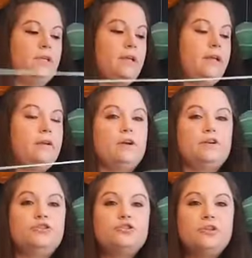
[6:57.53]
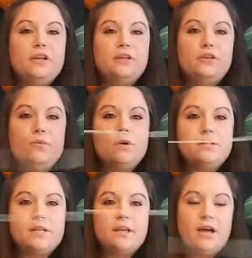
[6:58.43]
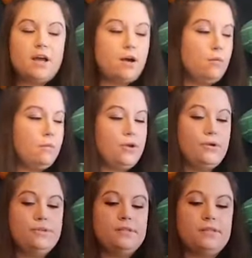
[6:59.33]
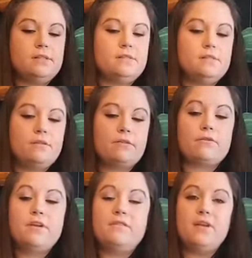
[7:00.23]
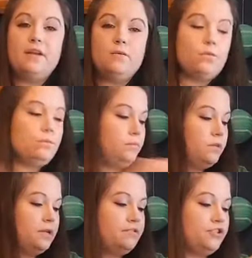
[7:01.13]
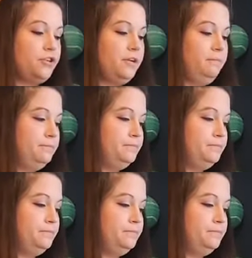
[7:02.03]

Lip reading: And our string, you want to cut almost 3 feet of string.